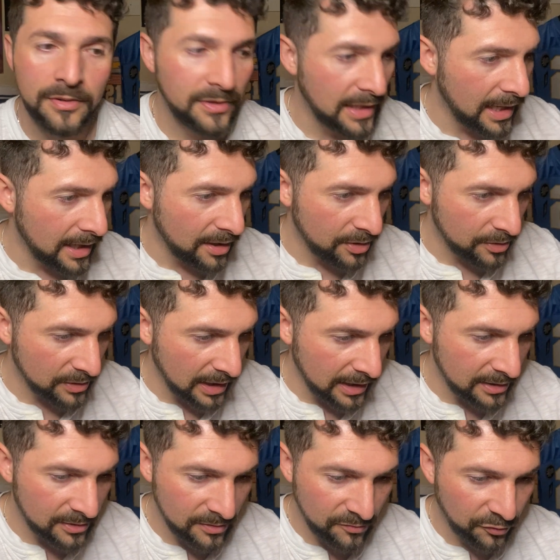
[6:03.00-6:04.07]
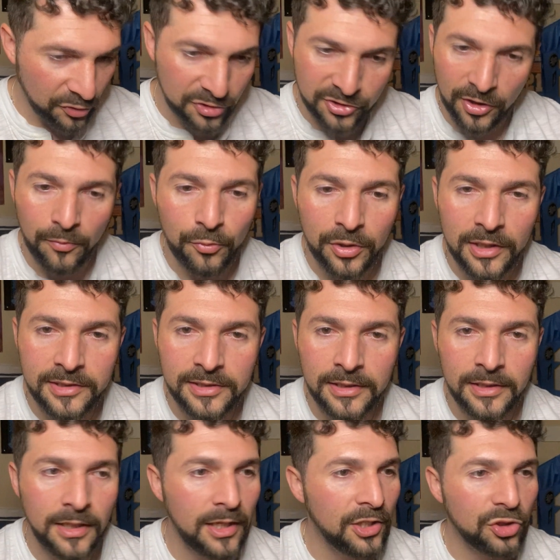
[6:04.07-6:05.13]
that for some
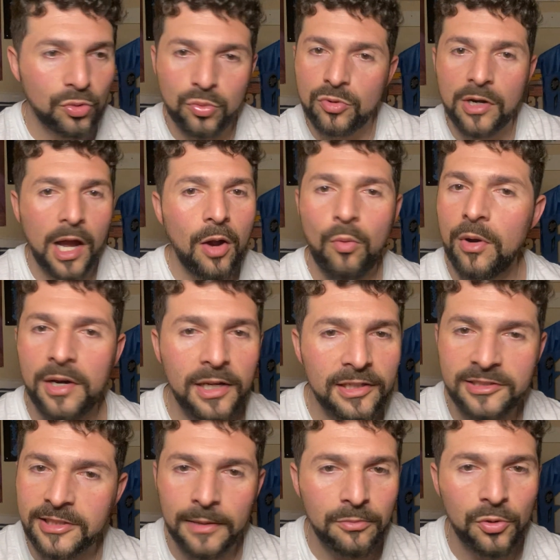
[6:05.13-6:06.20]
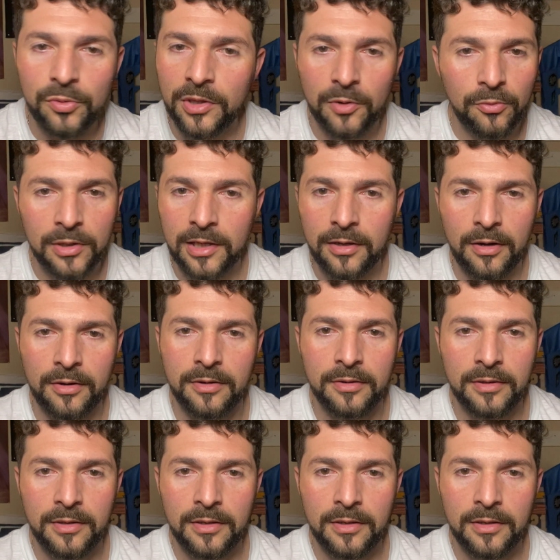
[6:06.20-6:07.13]
reason, do not want to accept who they really are.